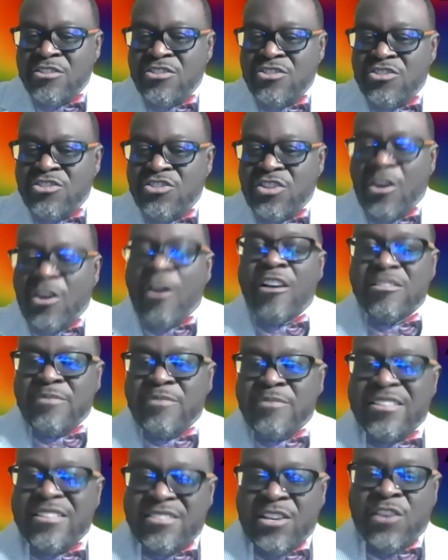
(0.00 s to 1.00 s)
charged
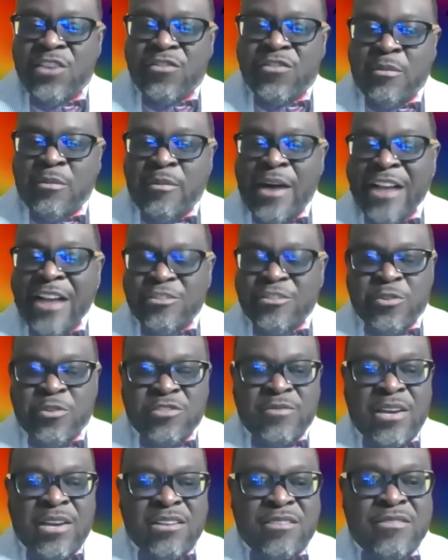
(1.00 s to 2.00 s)
myself from a module
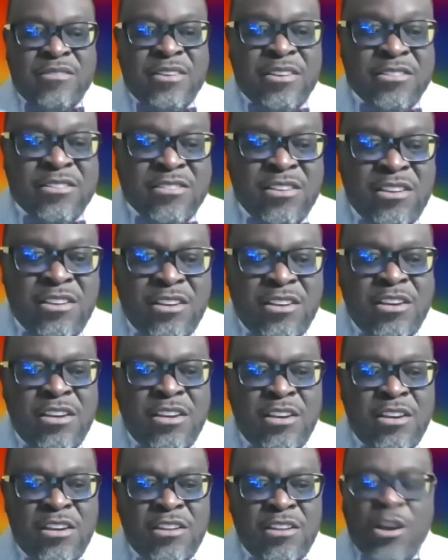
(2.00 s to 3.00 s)
perspective, is
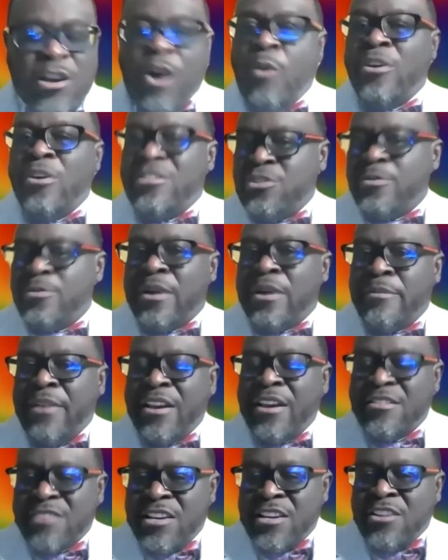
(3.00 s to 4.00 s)
to always do my
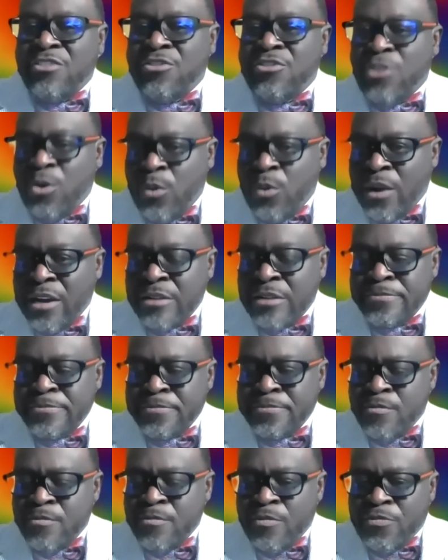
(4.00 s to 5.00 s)
best and to show well.
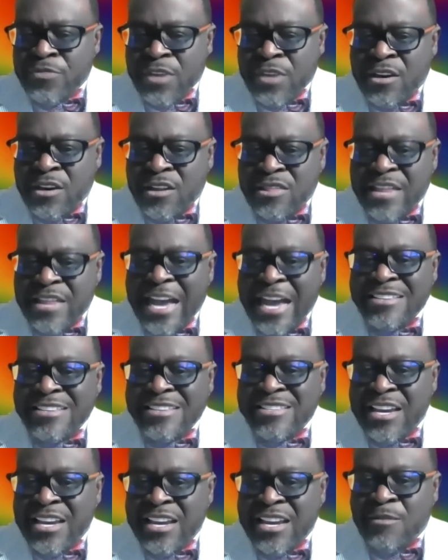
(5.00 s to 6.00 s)
That
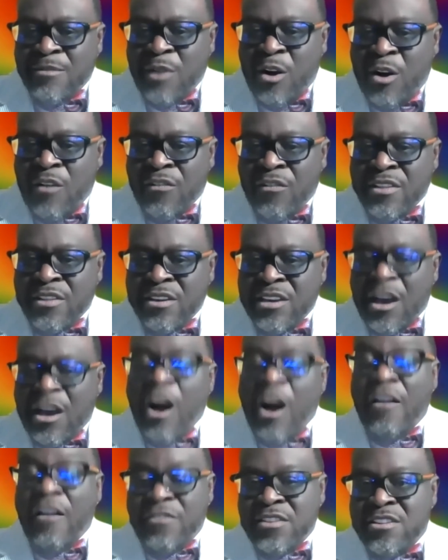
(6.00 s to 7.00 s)
said, I'm
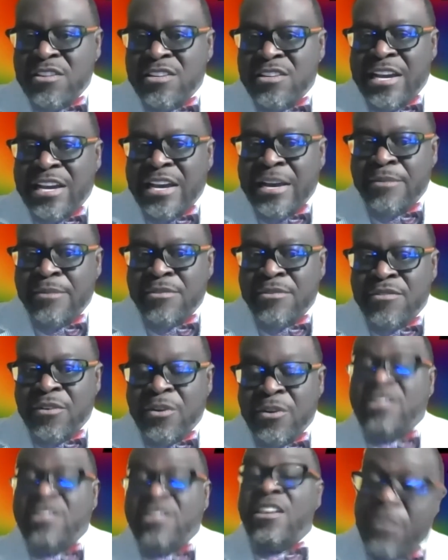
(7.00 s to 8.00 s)
oftentimes very
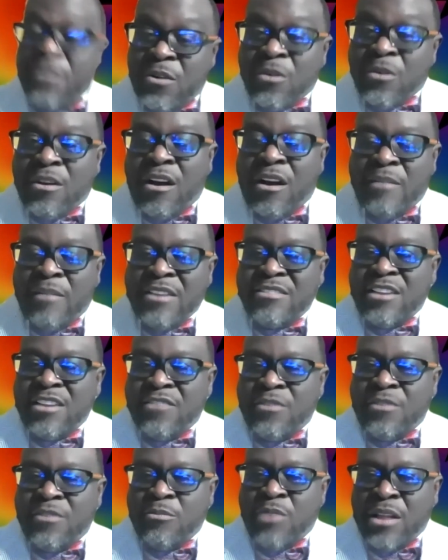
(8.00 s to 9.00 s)
difficult on myself.
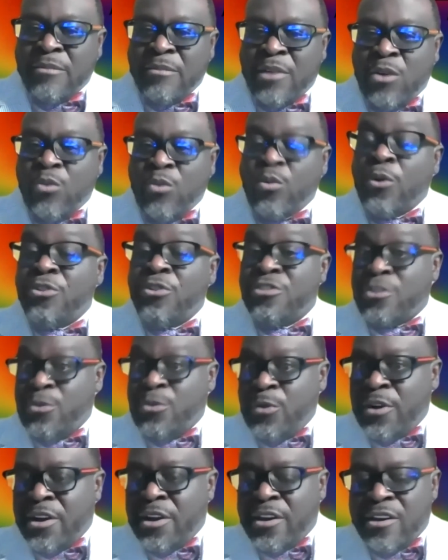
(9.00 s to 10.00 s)
I'm probably my own worst
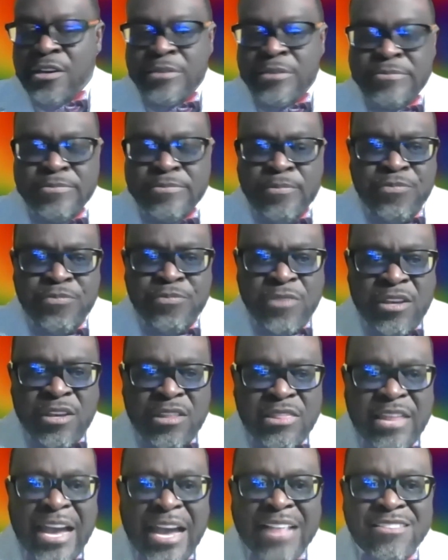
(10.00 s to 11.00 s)
critic.
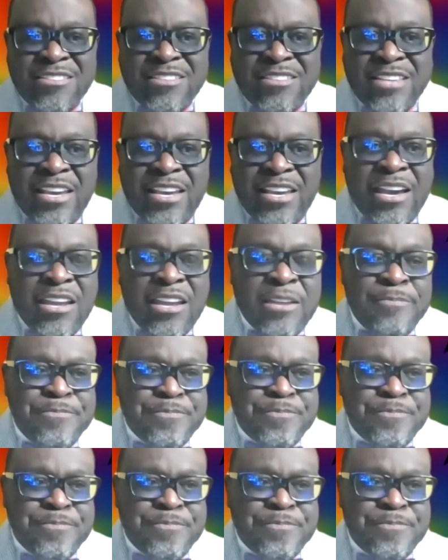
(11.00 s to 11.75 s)
That said,